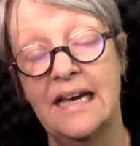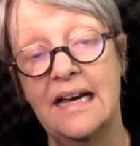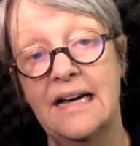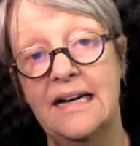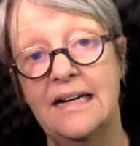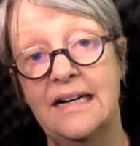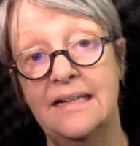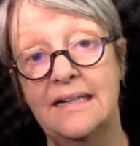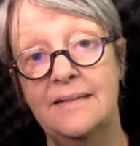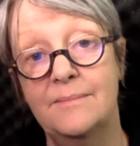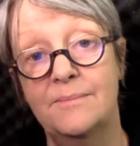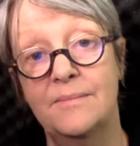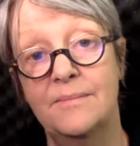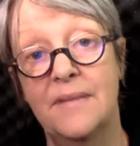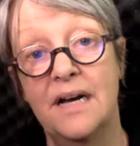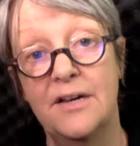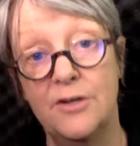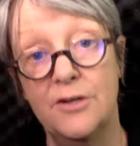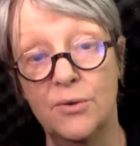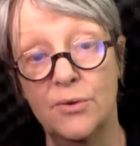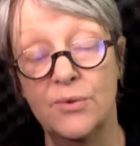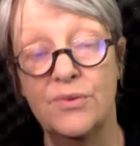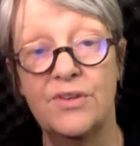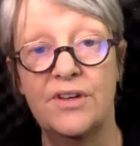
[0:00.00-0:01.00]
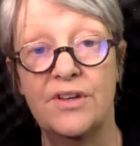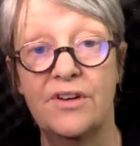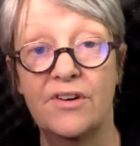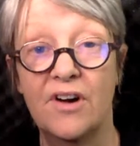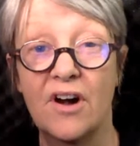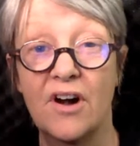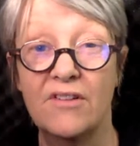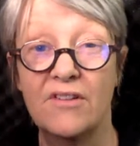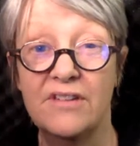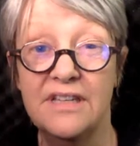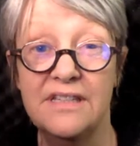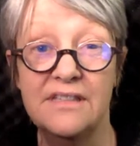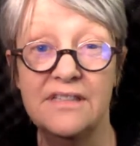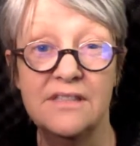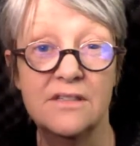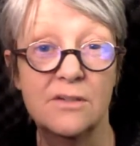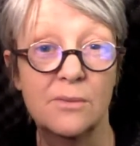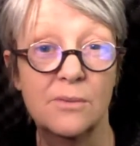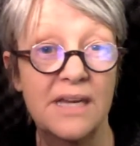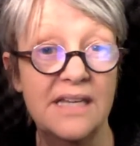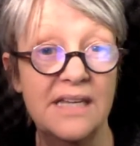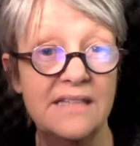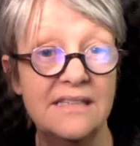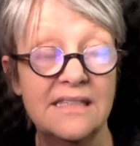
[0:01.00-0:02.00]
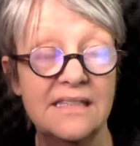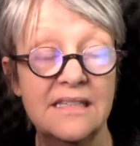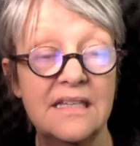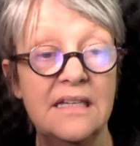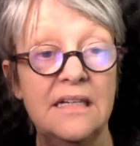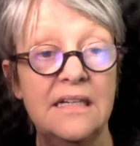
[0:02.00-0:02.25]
I know there are easier ways,